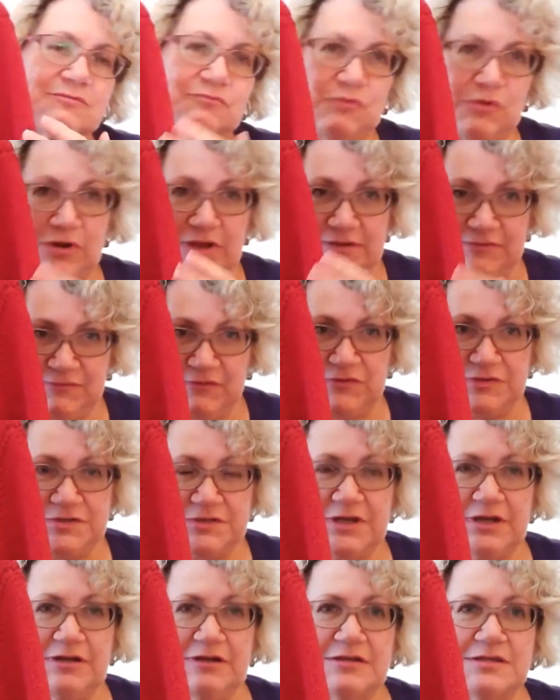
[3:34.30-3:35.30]
when I first
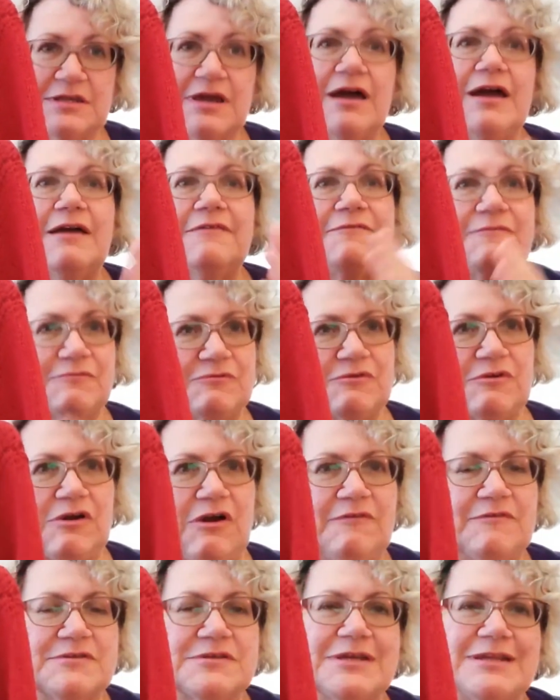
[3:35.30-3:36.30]
started, I have
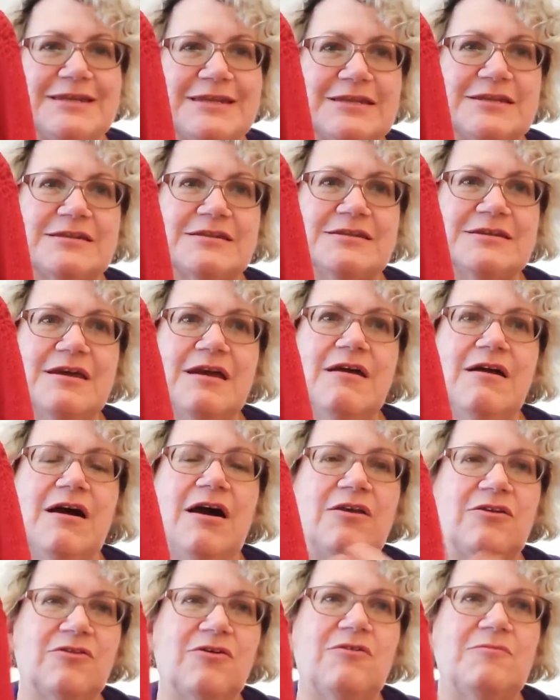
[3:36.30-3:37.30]
obviously knitted a
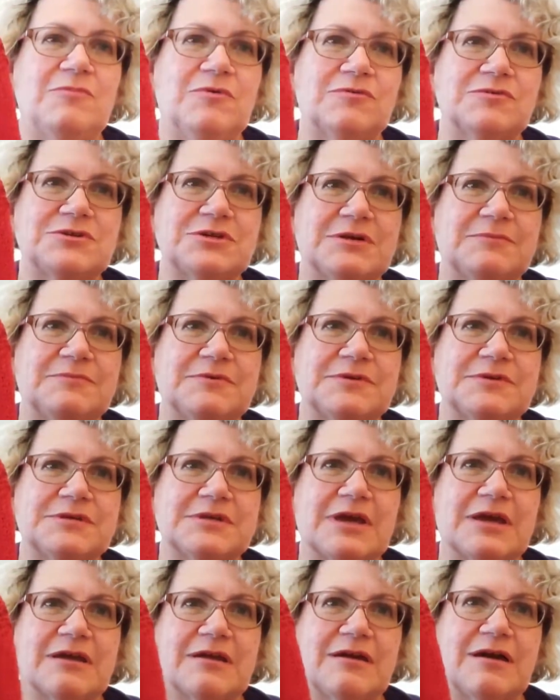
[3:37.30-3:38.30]
lot more jumpers
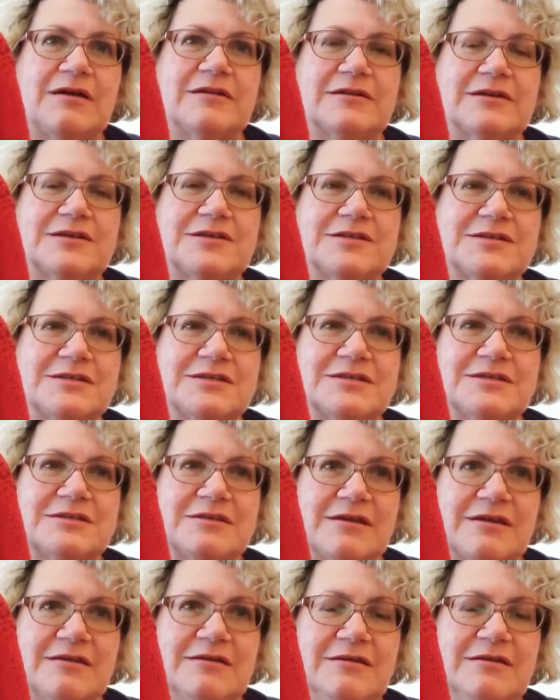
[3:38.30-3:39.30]
and cardigans since
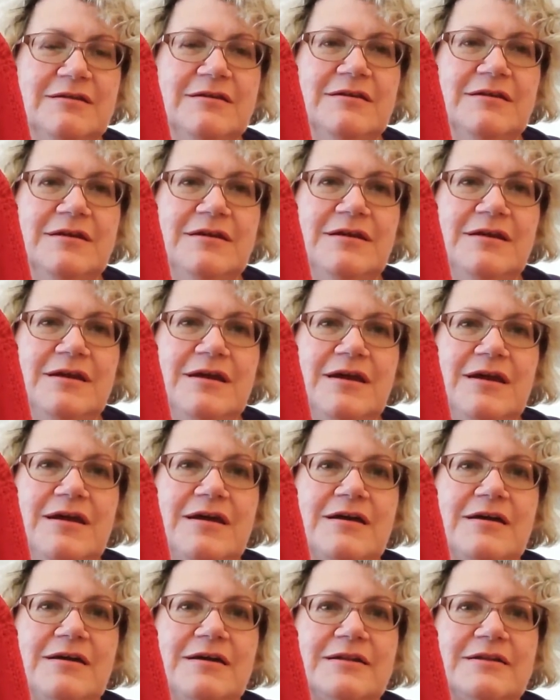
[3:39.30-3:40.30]
then,
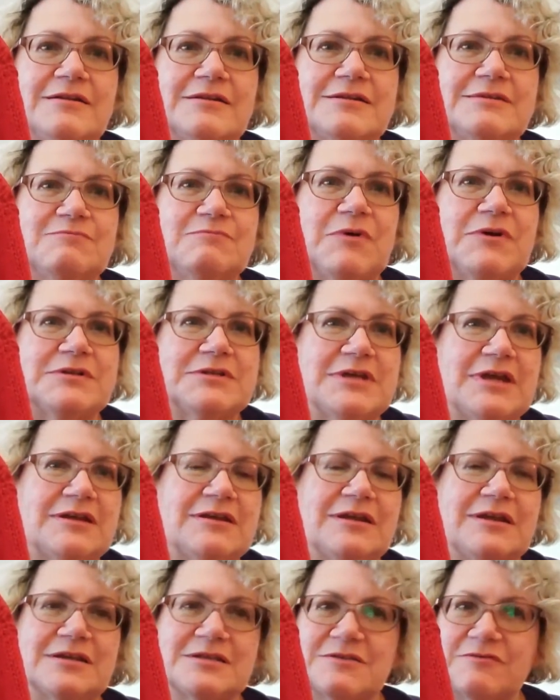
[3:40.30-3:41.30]
and my
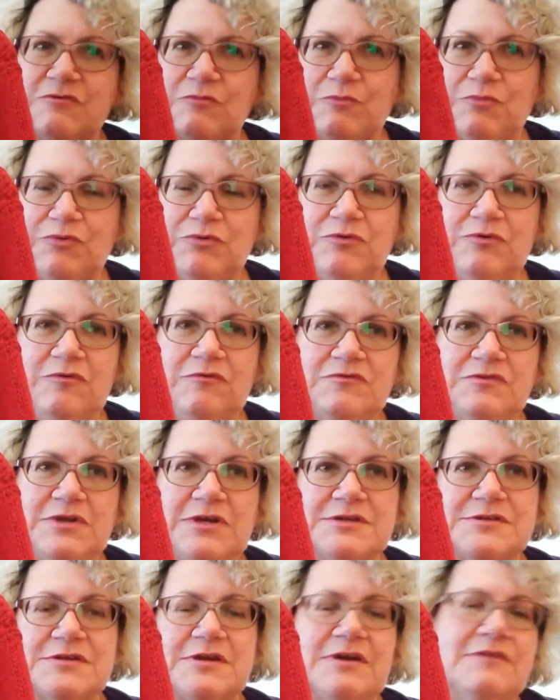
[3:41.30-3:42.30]
techniques have improved
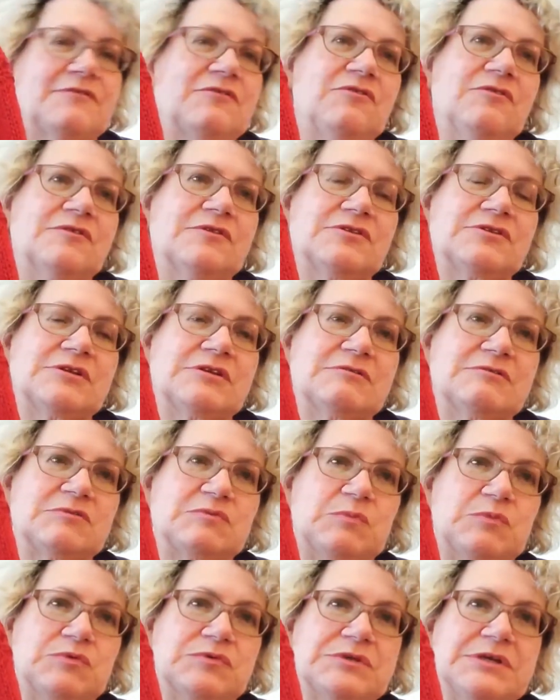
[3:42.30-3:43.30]
as I've gone and done
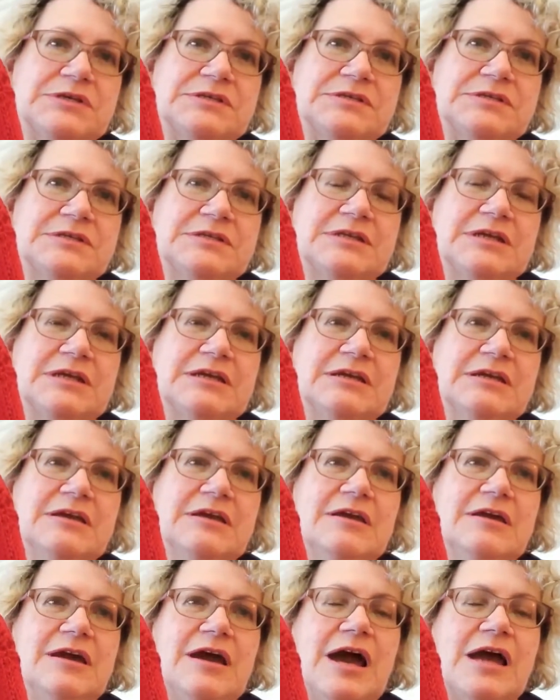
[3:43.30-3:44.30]
some more test knitting
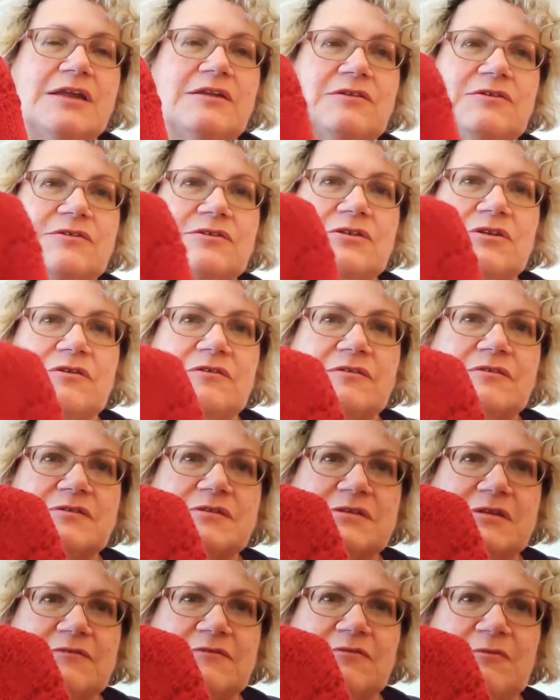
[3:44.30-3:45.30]
and learnt a lot of
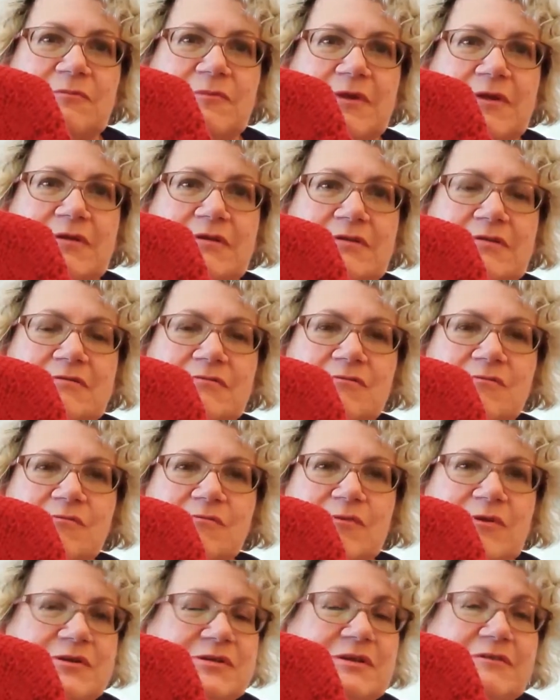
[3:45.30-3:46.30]
stuff from that,
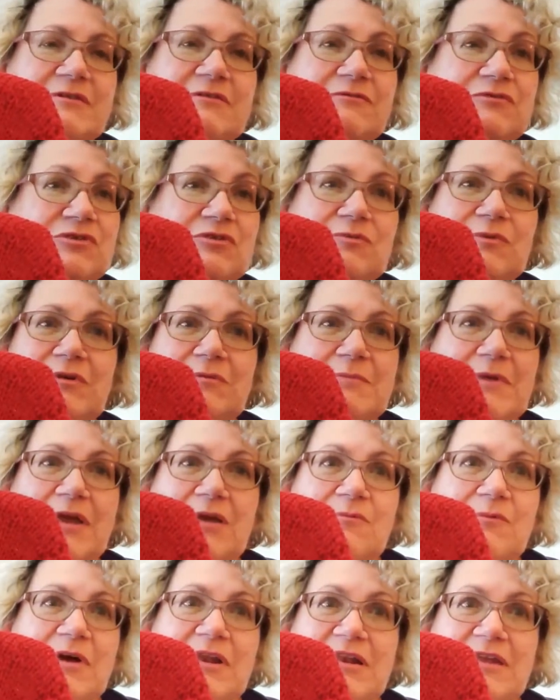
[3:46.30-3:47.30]
because I never knew what a
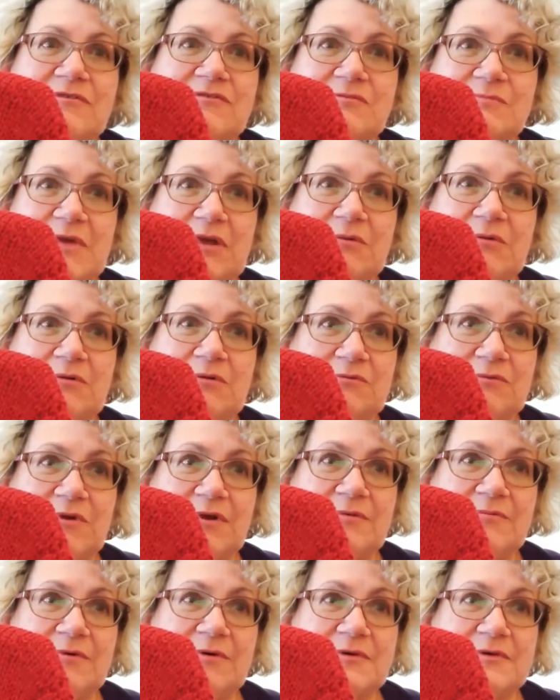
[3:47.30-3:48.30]
make one left and make one
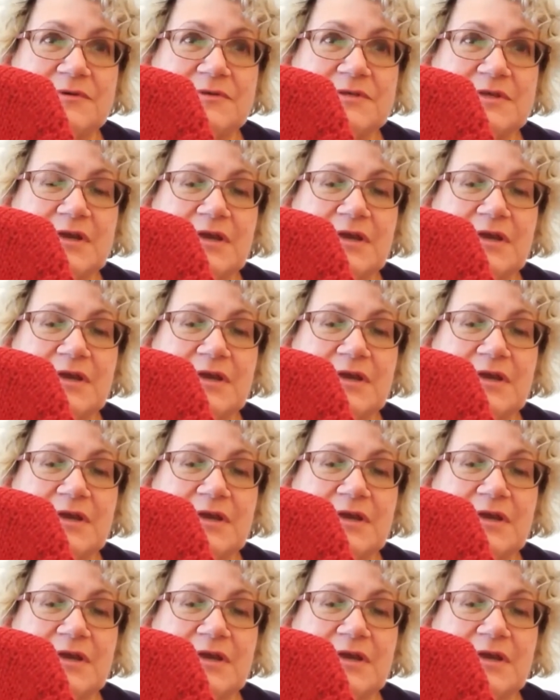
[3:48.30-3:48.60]
right was.